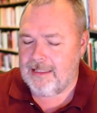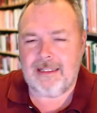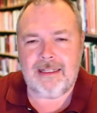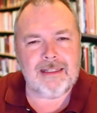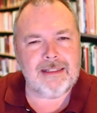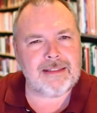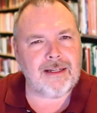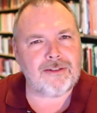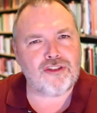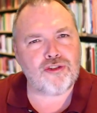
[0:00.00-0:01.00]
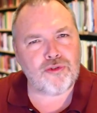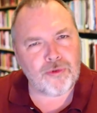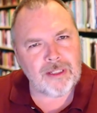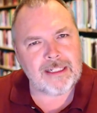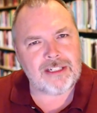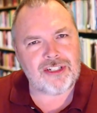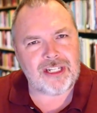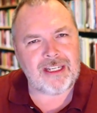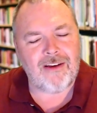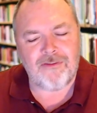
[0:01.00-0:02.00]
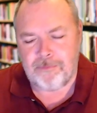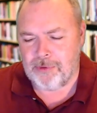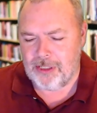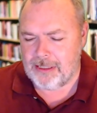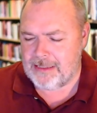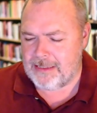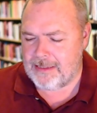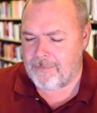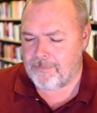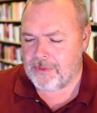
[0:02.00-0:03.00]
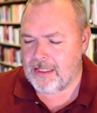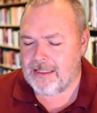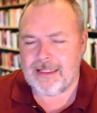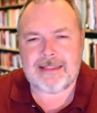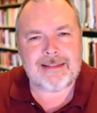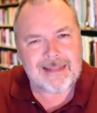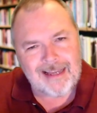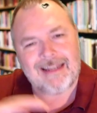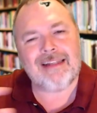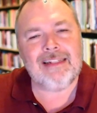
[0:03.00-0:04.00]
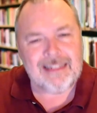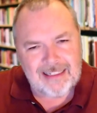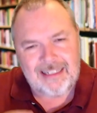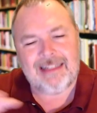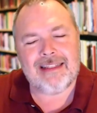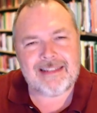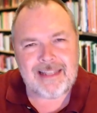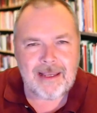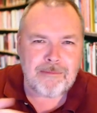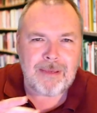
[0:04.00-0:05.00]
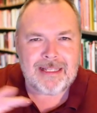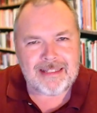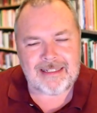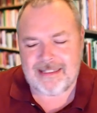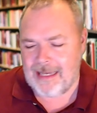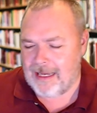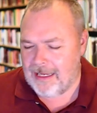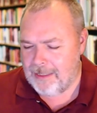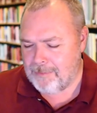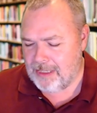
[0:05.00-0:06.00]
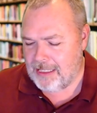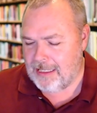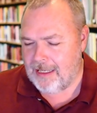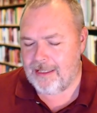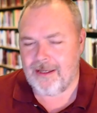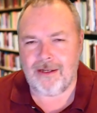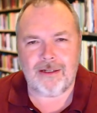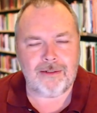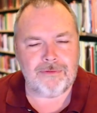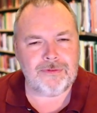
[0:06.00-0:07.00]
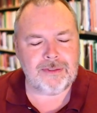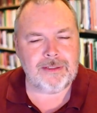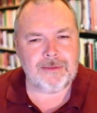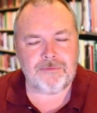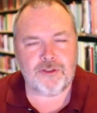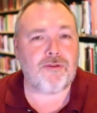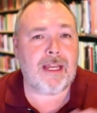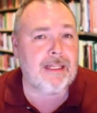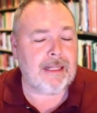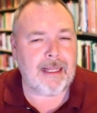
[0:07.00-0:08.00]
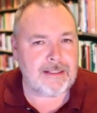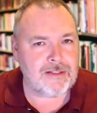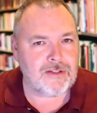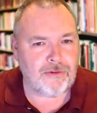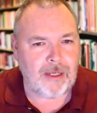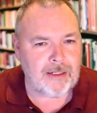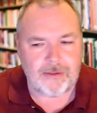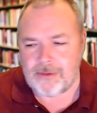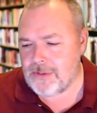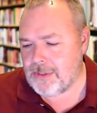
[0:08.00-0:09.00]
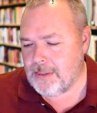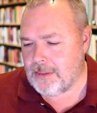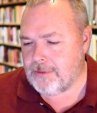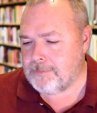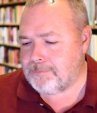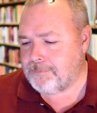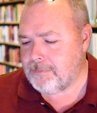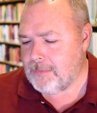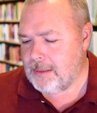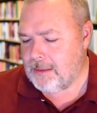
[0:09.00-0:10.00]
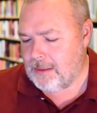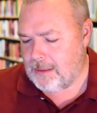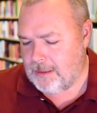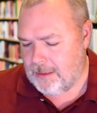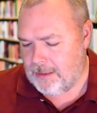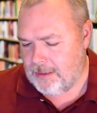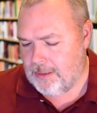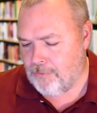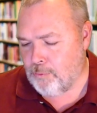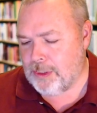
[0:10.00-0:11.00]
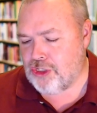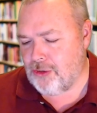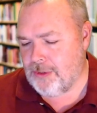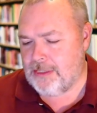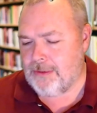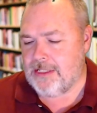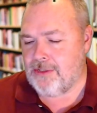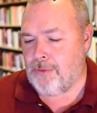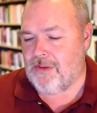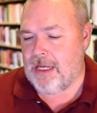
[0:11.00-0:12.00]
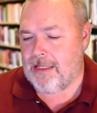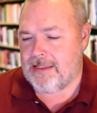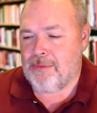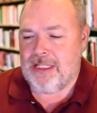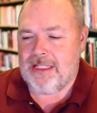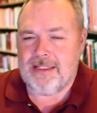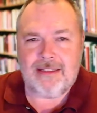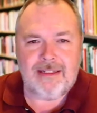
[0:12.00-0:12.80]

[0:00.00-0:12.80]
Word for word: is a trilogy of books that's set in the same basic timeline of Dragonlance Chronicles, you know, uh, the, the original series. So we've got some of these